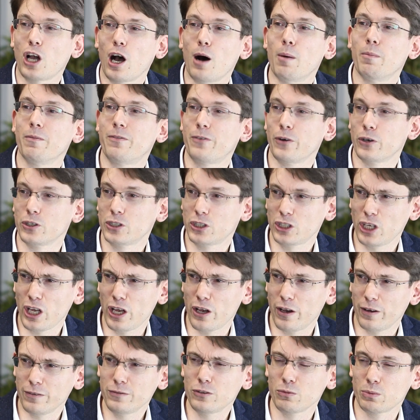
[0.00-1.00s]
come, first
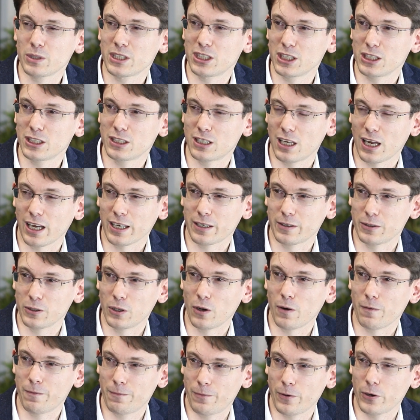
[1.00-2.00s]
served, which is like, you
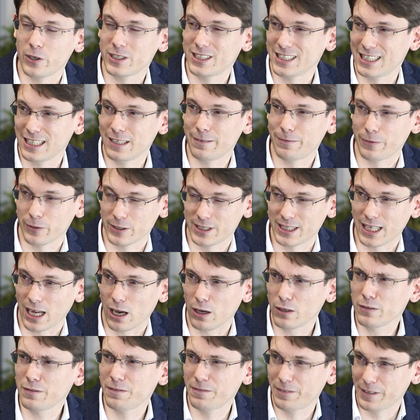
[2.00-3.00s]
know, first in, first
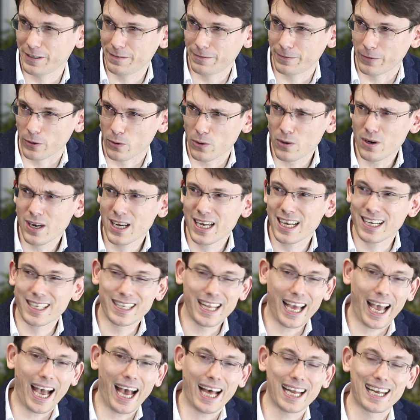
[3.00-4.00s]
out, FIFO,
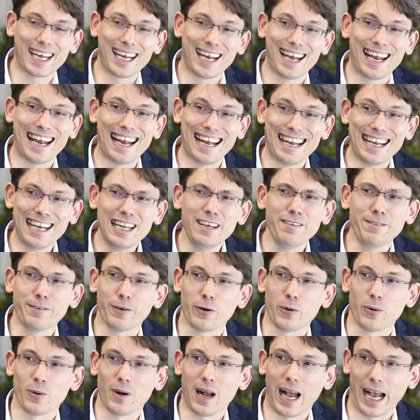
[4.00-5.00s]
they had
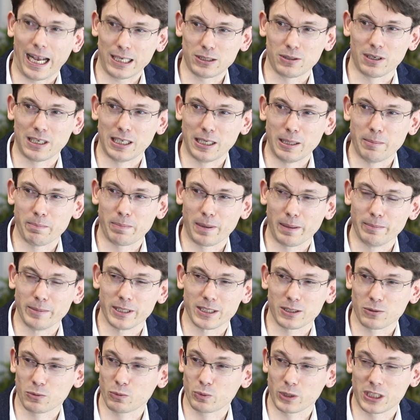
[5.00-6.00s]
LIFO actually
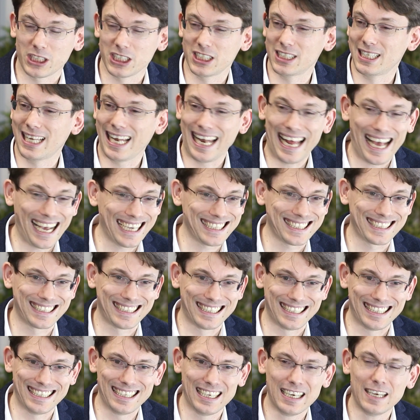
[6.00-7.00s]
implemented, which is last
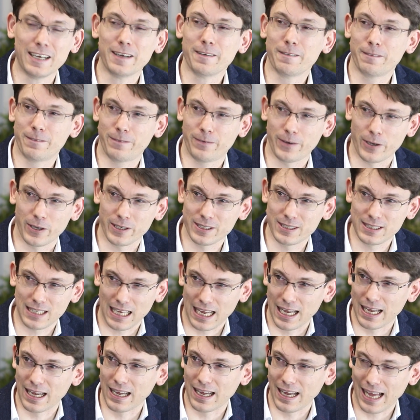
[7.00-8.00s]
in, first
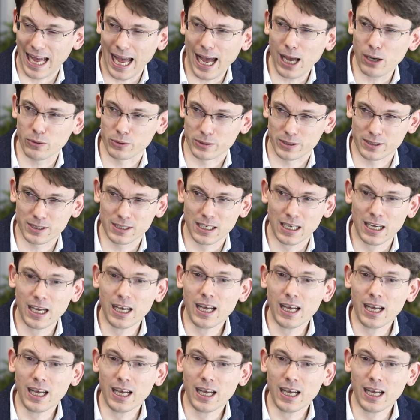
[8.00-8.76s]
out.